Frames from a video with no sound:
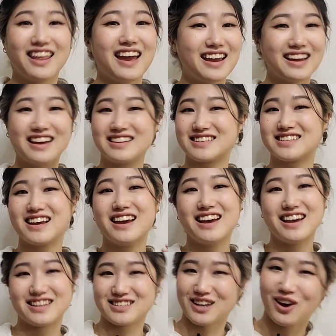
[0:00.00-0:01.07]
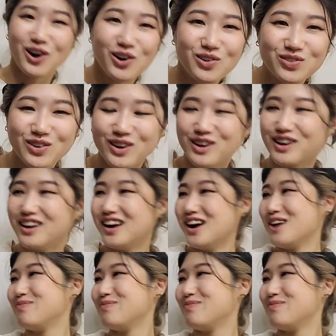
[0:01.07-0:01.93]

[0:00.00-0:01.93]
Like it's over.